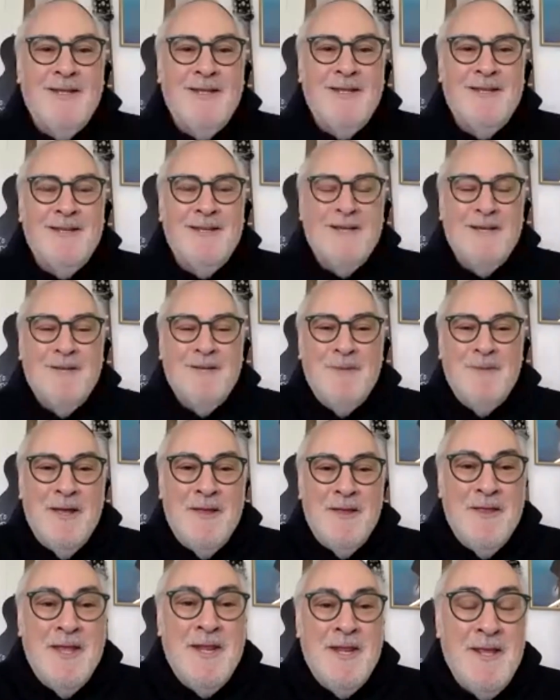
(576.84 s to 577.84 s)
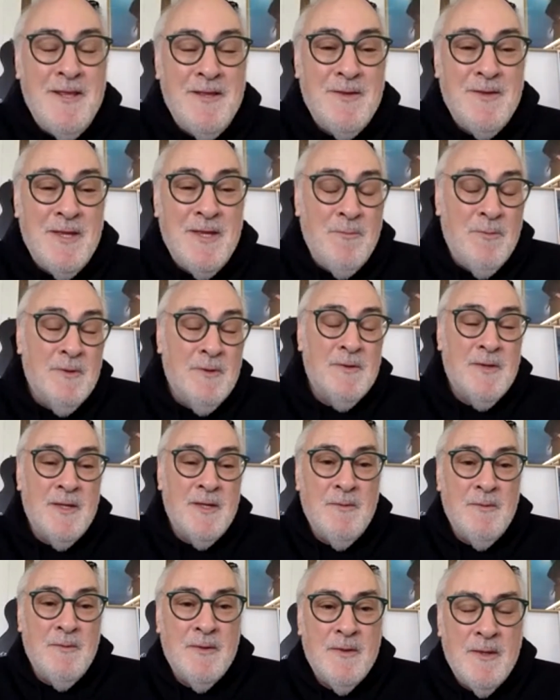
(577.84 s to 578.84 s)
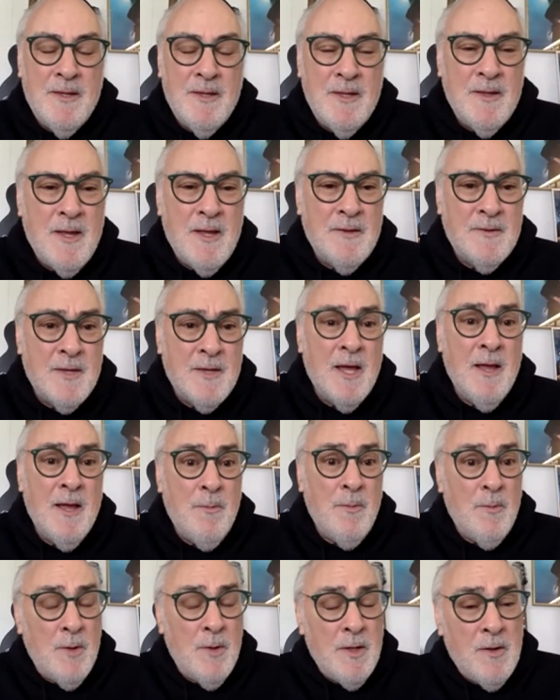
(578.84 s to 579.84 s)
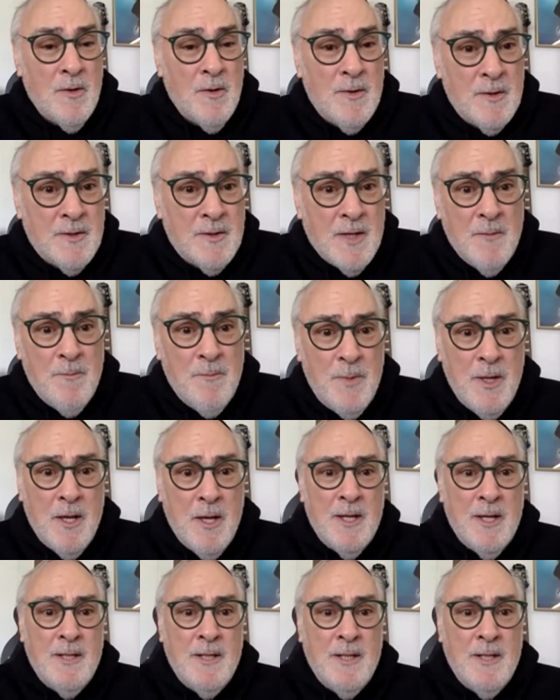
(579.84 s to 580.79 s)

then he was the sub, or what do you call the sub behind